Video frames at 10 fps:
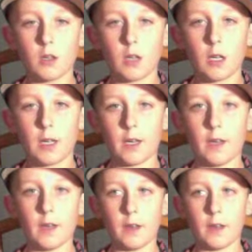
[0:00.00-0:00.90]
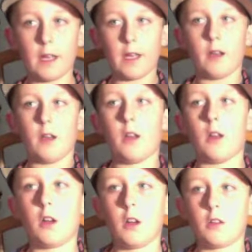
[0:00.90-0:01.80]
and then
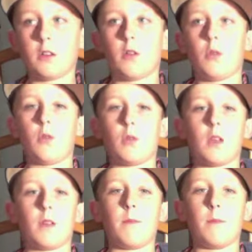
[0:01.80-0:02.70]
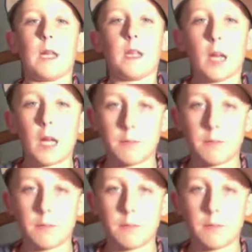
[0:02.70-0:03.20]
also I